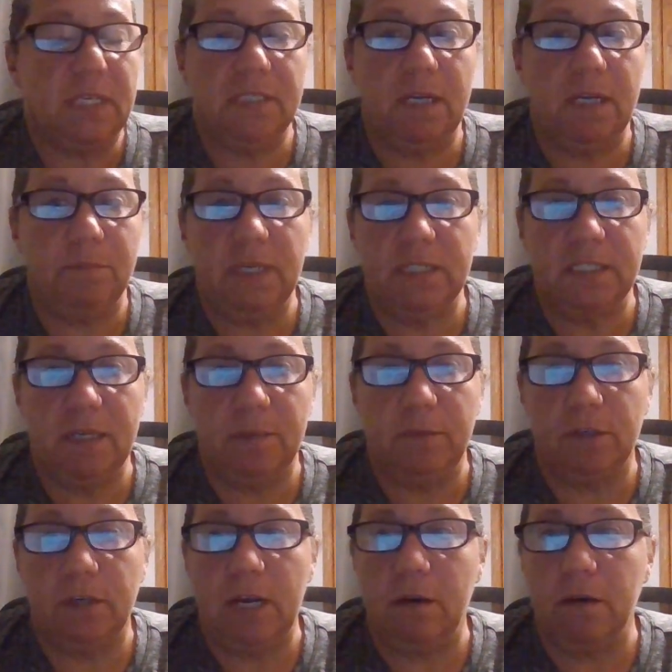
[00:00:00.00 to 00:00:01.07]
something
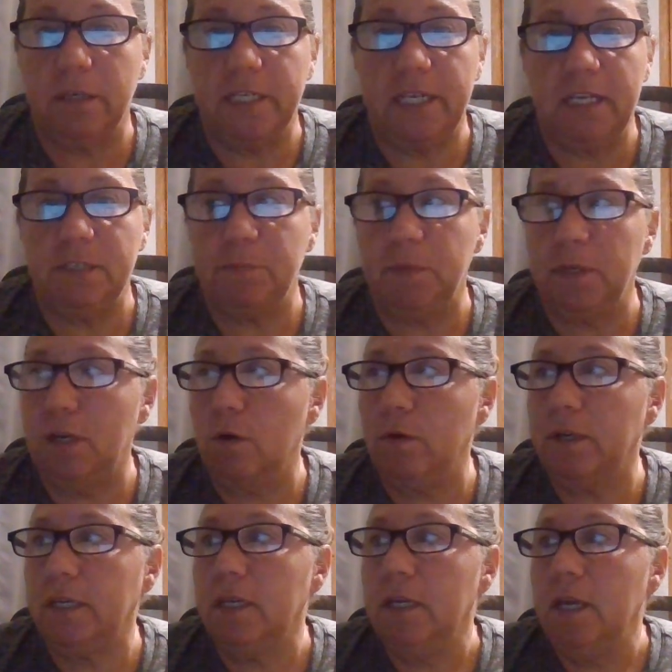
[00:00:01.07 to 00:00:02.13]
similar, how her day's been
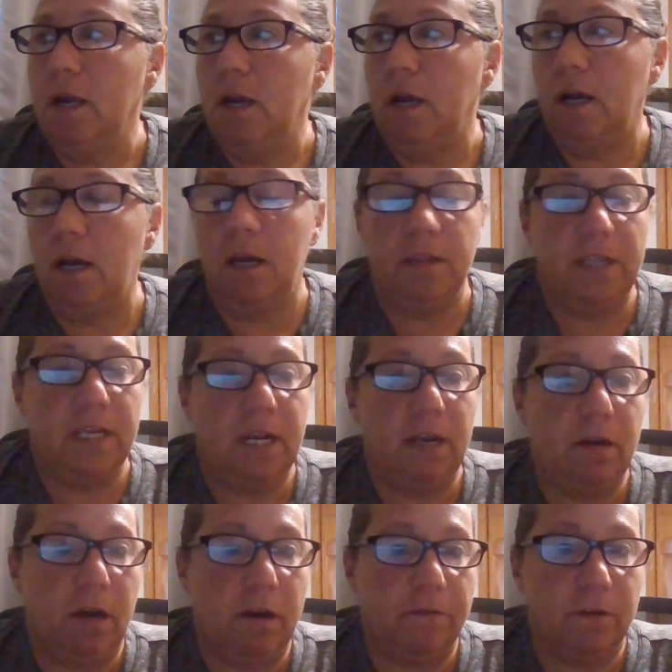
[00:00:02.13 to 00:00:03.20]
going. And then
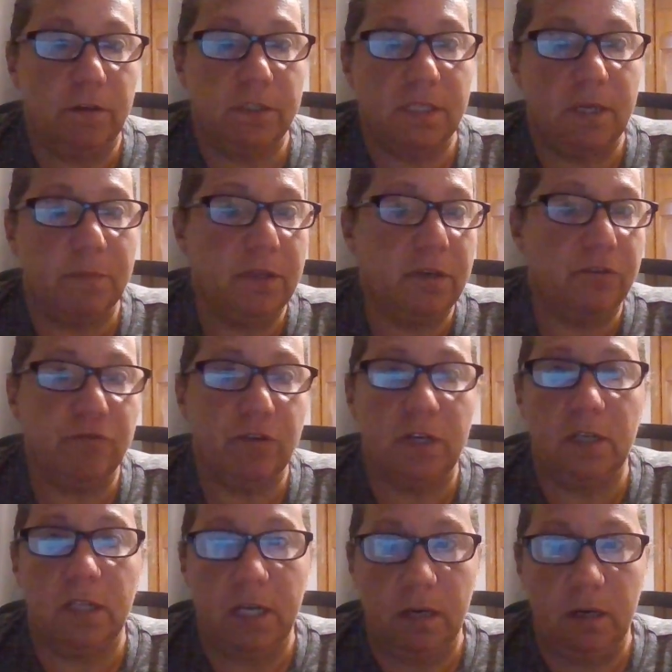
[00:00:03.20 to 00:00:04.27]
I'd offer her something to
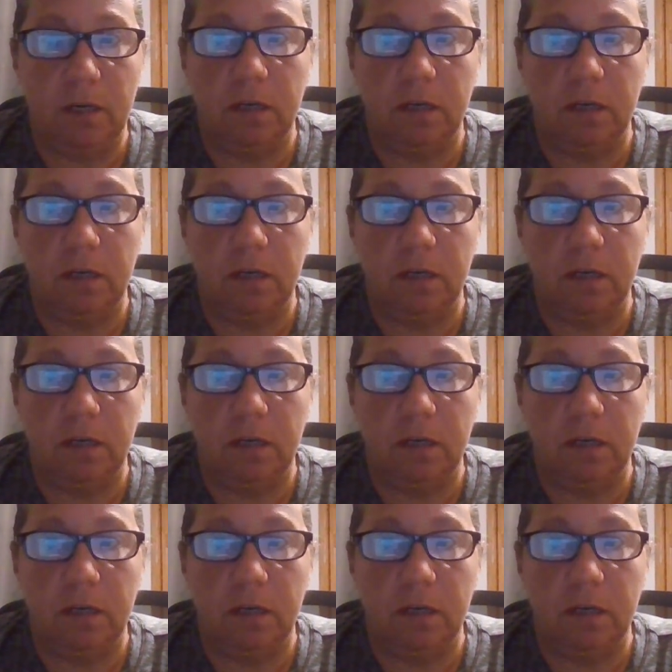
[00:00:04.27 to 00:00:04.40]
drink, like